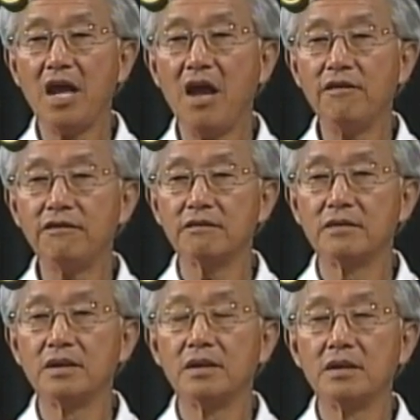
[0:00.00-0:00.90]
have
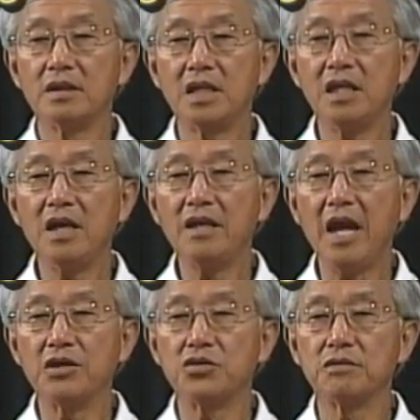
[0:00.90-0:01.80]
T and
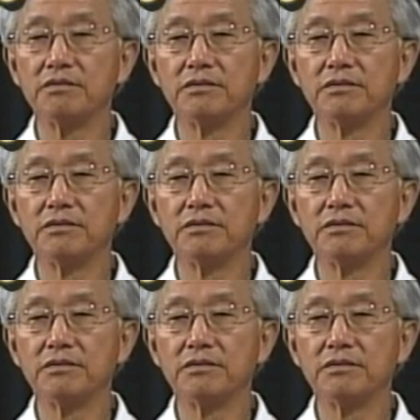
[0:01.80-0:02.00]
H,